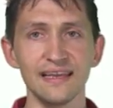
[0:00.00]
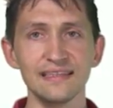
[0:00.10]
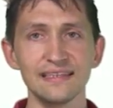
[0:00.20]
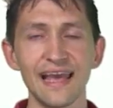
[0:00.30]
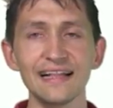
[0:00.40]

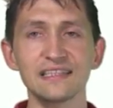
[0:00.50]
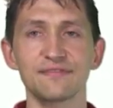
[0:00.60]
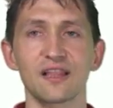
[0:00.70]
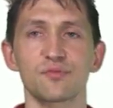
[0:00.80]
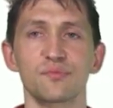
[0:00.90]
In the L
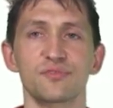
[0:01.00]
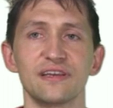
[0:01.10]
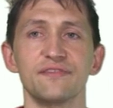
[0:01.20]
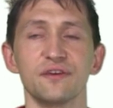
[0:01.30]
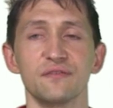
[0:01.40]
developer
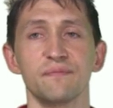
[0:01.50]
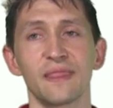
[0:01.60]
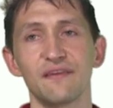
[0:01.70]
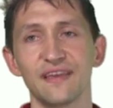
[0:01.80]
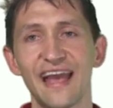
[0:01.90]
preview,
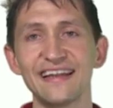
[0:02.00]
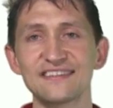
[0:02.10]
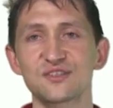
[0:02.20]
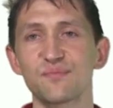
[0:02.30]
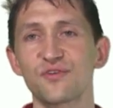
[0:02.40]
we added
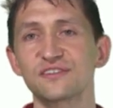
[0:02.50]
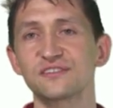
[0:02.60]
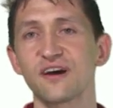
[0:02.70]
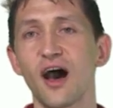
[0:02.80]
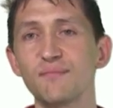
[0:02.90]
support
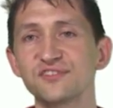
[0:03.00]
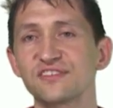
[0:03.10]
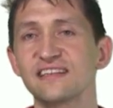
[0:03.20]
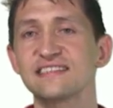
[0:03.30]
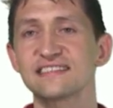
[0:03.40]
to
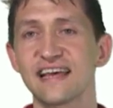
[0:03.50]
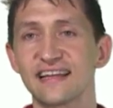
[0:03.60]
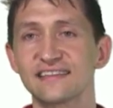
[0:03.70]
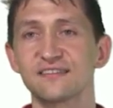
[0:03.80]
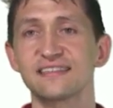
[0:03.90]
optionally
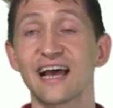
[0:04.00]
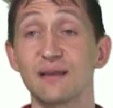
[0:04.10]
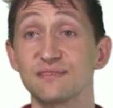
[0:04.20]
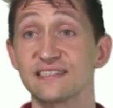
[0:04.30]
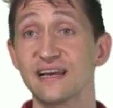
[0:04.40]
set the
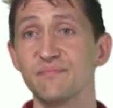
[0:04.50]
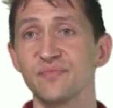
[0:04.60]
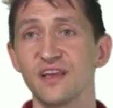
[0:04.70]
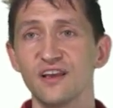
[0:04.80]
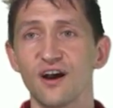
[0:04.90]
timestamp
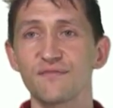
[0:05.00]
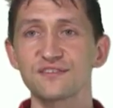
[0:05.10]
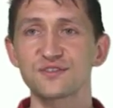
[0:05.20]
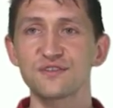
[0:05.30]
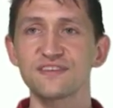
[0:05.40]
of a
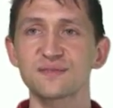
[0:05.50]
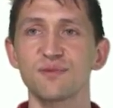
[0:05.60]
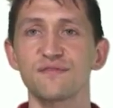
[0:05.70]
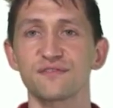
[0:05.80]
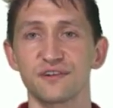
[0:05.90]
surface
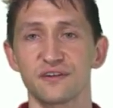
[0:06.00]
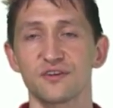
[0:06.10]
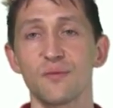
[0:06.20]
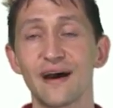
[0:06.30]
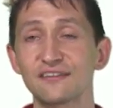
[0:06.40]
buffer
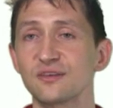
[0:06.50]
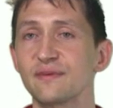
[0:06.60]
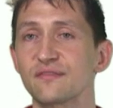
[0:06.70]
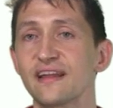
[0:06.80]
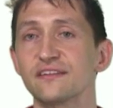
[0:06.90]
about to
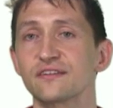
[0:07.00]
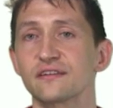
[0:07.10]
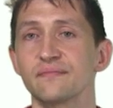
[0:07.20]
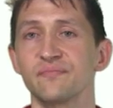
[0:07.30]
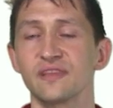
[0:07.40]
be rendered.